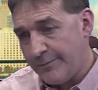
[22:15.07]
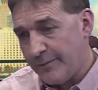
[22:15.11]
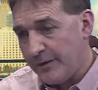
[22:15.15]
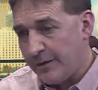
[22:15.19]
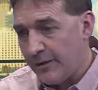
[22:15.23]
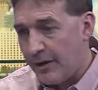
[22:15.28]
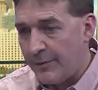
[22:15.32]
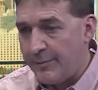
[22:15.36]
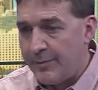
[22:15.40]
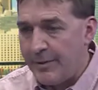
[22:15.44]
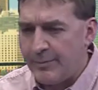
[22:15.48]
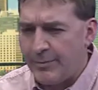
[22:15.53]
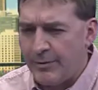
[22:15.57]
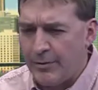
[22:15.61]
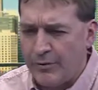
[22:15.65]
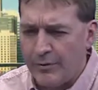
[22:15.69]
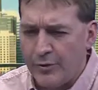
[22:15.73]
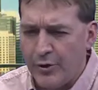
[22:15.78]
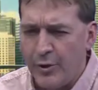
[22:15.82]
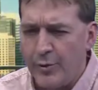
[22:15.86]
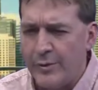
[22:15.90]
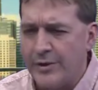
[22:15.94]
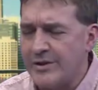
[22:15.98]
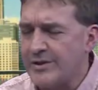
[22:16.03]
A lot of people
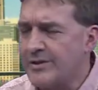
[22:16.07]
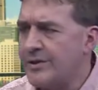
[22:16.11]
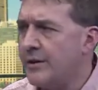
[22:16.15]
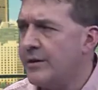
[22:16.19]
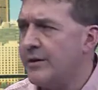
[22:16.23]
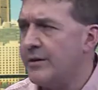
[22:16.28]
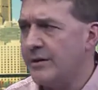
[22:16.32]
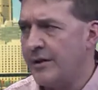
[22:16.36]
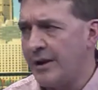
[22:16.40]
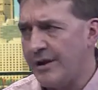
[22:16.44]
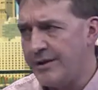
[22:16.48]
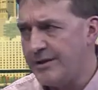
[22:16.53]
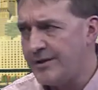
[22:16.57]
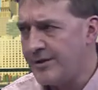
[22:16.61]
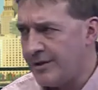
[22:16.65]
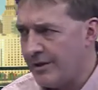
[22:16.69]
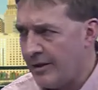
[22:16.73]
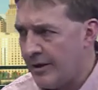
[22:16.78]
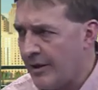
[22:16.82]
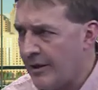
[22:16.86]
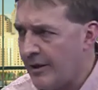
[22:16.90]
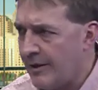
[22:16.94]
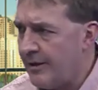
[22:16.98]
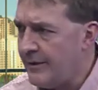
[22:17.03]
know it as lazy
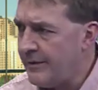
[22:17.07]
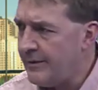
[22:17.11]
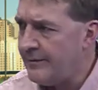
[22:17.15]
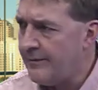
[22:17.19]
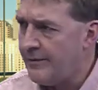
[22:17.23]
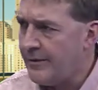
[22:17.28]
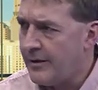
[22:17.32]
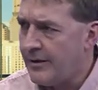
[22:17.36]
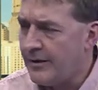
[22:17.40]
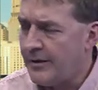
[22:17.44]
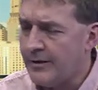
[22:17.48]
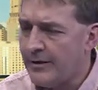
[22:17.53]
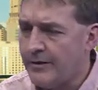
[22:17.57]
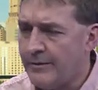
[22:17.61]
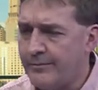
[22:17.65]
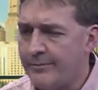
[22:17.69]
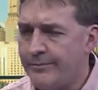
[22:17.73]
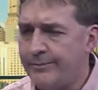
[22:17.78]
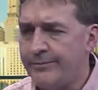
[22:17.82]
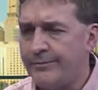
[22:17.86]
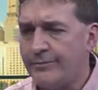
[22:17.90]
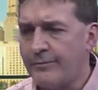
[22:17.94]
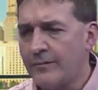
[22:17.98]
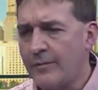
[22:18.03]
eye. Um,
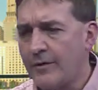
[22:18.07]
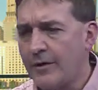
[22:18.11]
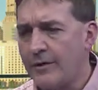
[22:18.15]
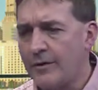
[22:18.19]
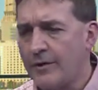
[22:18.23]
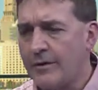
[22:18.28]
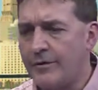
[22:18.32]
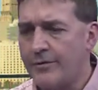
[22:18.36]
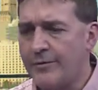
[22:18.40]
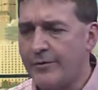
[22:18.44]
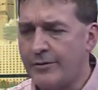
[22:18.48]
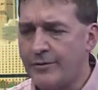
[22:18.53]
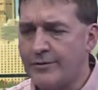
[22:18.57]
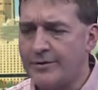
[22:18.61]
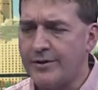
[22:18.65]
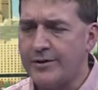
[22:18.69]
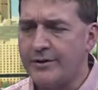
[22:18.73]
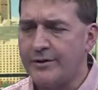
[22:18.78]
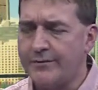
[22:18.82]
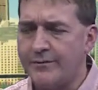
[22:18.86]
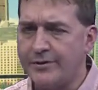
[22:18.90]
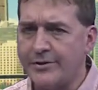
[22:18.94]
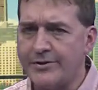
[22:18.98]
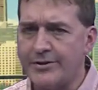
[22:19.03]
uh, those in
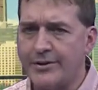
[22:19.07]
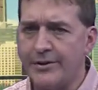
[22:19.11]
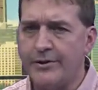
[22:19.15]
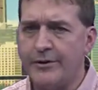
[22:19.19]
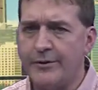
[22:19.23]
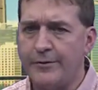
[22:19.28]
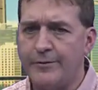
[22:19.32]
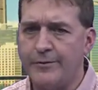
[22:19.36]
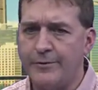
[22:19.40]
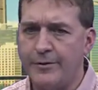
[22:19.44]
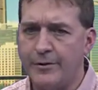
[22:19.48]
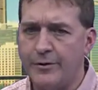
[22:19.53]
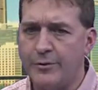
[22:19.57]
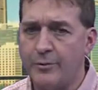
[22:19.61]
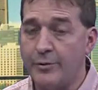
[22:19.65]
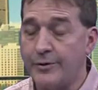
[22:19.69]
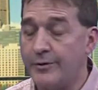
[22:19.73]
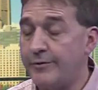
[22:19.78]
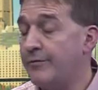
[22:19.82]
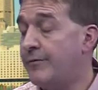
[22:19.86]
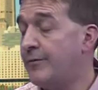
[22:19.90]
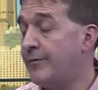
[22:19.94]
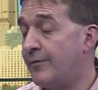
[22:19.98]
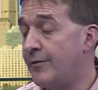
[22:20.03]
the vision health field
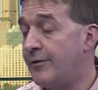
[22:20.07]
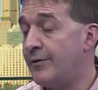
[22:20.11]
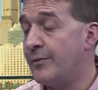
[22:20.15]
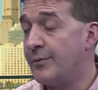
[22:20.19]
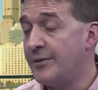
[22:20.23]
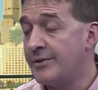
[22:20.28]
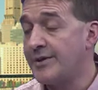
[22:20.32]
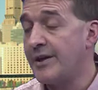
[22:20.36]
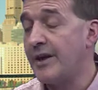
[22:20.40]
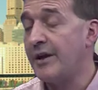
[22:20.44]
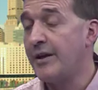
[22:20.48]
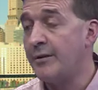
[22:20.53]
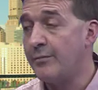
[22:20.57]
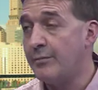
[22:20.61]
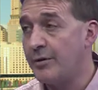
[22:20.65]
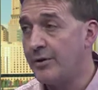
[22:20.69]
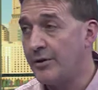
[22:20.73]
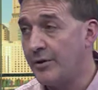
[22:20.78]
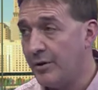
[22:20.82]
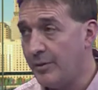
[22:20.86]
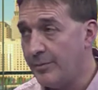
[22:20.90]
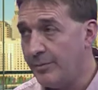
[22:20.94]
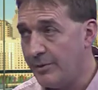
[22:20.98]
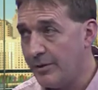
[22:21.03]
would refer to it as
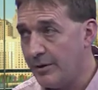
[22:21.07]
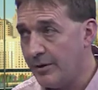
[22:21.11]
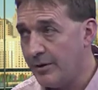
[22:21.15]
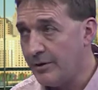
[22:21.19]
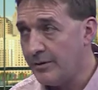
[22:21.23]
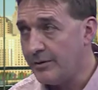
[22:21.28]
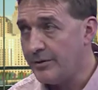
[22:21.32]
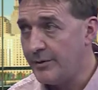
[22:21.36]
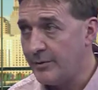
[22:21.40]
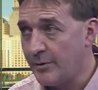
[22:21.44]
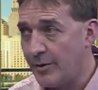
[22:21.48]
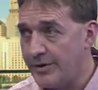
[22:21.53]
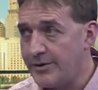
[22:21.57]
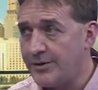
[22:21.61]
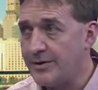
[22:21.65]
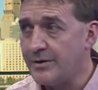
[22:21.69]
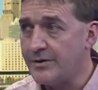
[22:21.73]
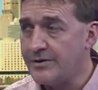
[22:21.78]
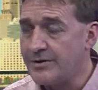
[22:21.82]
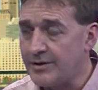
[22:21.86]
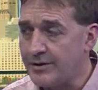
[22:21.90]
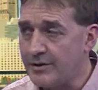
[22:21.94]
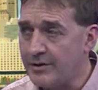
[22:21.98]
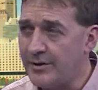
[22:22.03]
amblyopia. You want to tell
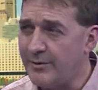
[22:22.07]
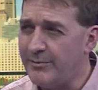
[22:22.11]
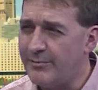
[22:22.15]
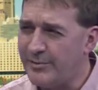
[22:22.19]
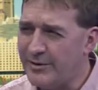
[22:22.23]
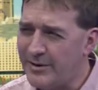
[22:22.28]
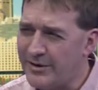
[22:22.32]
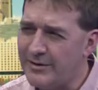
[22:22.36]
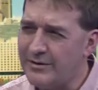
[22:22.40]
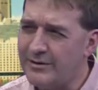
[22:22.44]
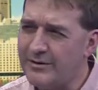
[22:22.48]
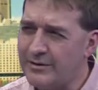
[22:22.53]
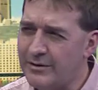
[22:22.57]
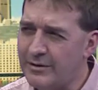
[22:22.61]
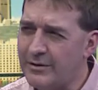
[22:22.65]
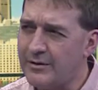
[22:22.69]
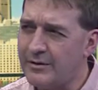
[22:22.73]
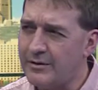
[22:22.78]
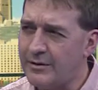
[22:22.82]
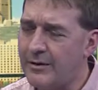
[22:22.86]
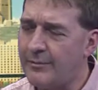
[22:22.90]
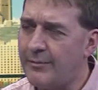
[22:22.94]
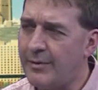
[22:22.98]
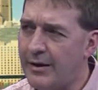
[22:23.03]
us a little bit
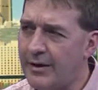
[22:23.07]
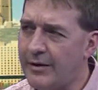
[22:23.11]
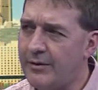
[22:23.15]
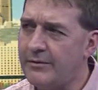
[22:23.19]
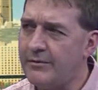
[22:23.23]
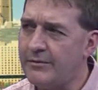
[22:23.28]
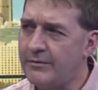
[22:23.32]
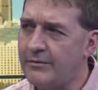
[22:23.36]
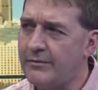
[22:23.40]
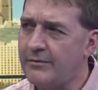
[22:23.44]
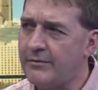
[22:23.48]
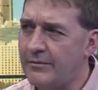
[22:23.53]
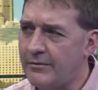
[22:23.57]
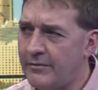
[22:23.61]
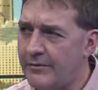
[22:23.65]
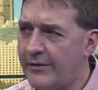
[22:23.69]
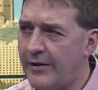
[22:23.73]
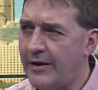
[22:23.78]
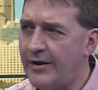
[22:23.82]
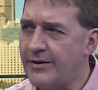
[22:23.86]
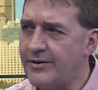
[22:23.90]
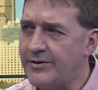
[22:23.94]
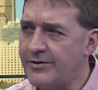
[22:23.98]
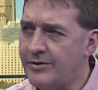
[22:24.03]
uh, about
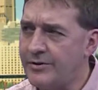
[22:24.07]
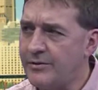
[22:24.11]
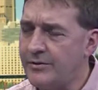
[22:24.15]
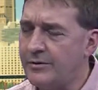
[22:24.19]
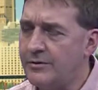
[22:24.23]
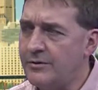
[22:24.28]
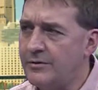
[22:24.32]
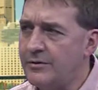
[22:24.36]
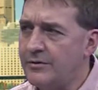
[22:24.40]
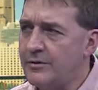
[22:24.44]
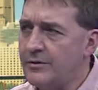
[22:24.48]
that issue?